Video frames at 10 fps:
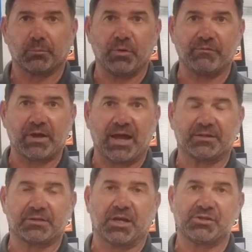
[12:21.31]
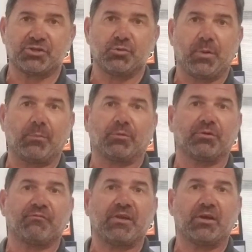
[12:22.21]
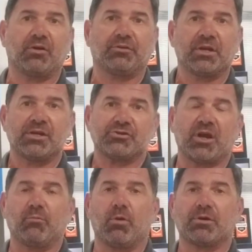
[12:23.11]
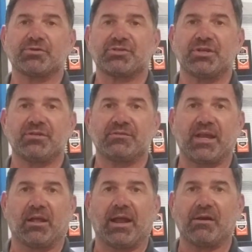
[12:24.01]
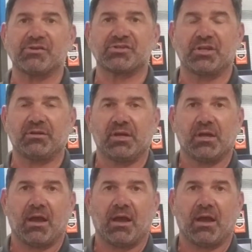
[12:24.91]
We've got 2 people in the field, Trent Wilkerson, Dale Harrison,